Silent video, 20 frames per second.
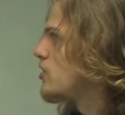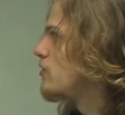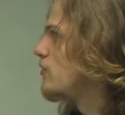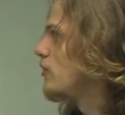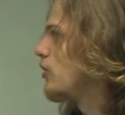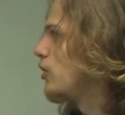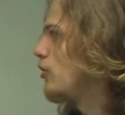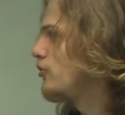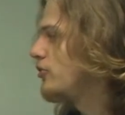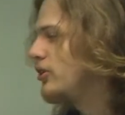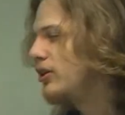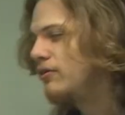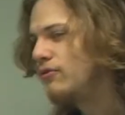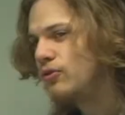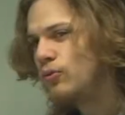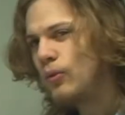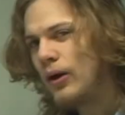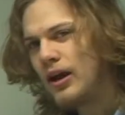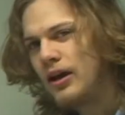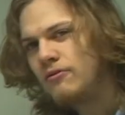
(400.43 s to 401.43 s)
velocity of the
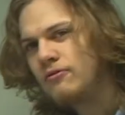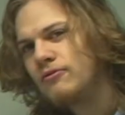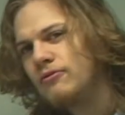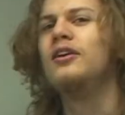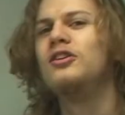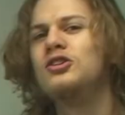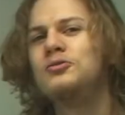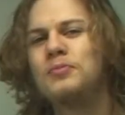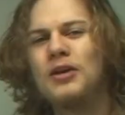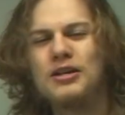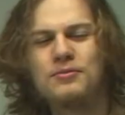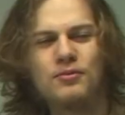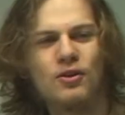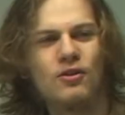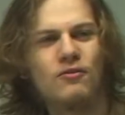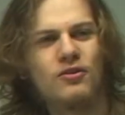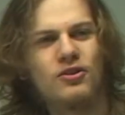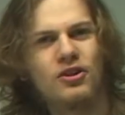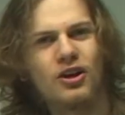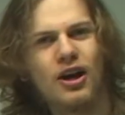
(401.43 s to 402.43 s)
wave, the displacement
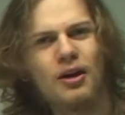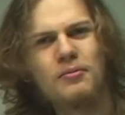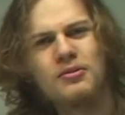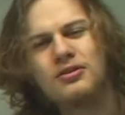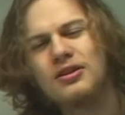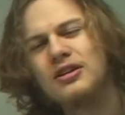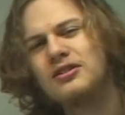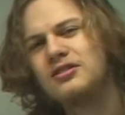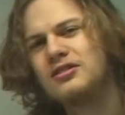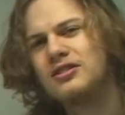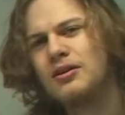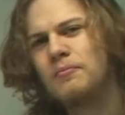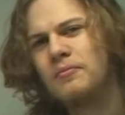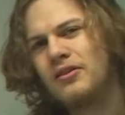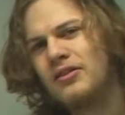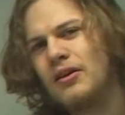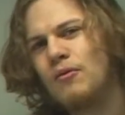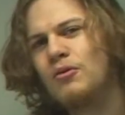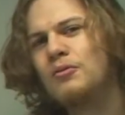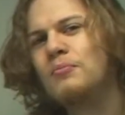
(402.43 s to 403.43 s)
over time, is something
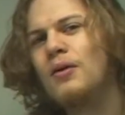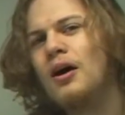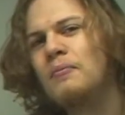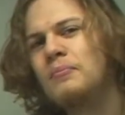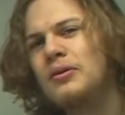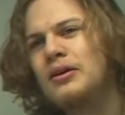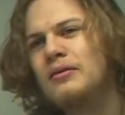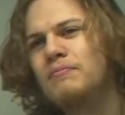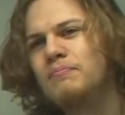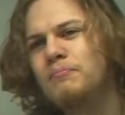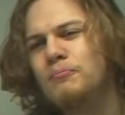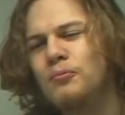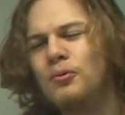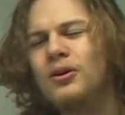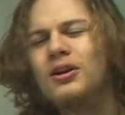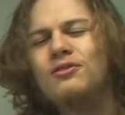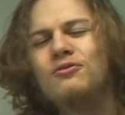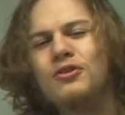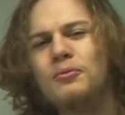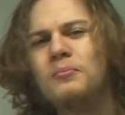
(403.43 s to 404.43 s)
that we might be
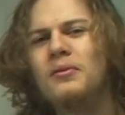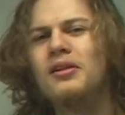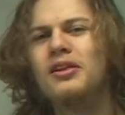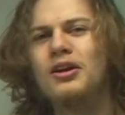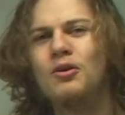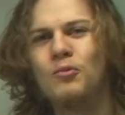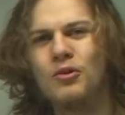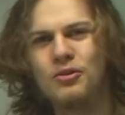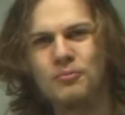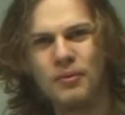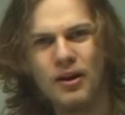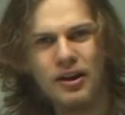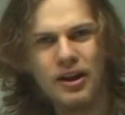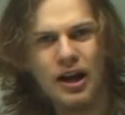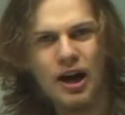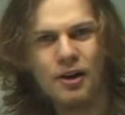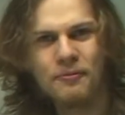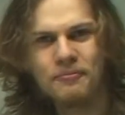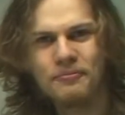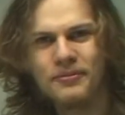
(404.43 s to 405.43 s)
pretty familiar with by
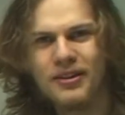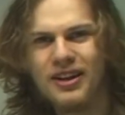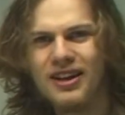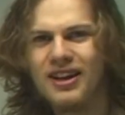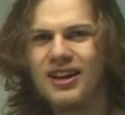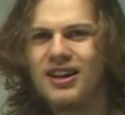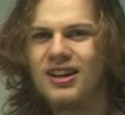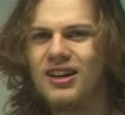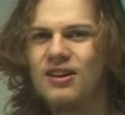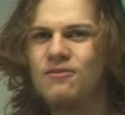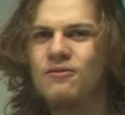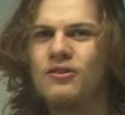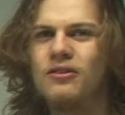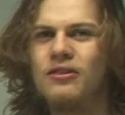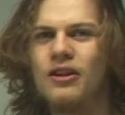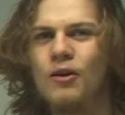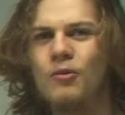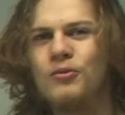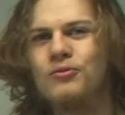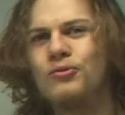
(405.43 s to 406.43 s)
now, given
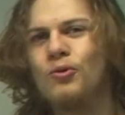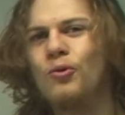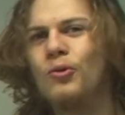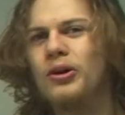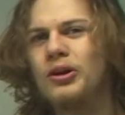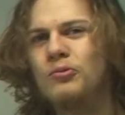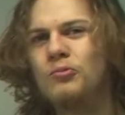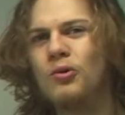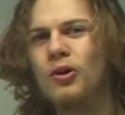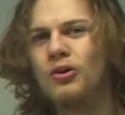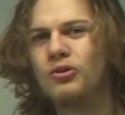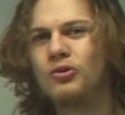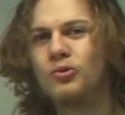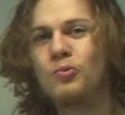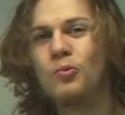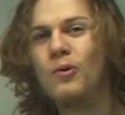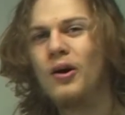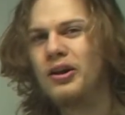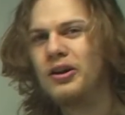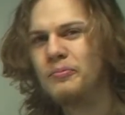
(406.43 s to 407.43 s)
that we've already worked
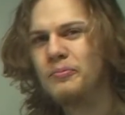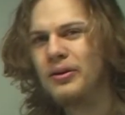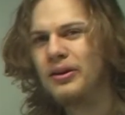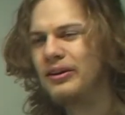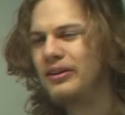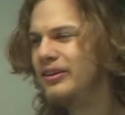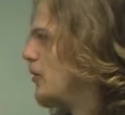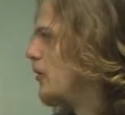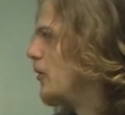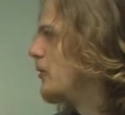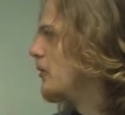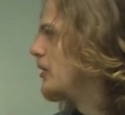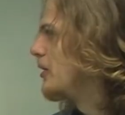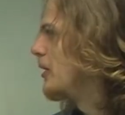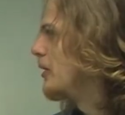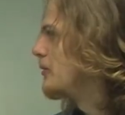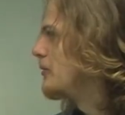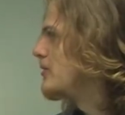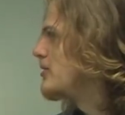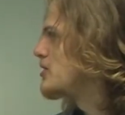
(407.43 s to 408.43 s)
quite a bit
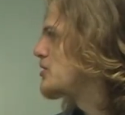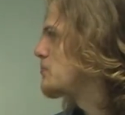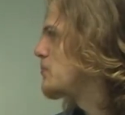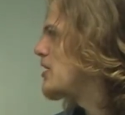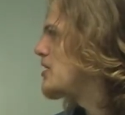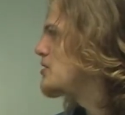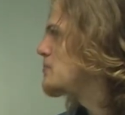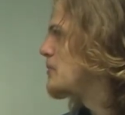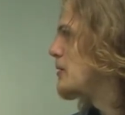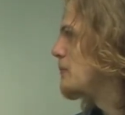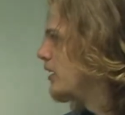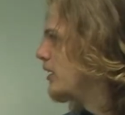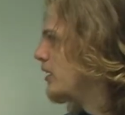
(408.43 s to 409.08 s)
on displacement.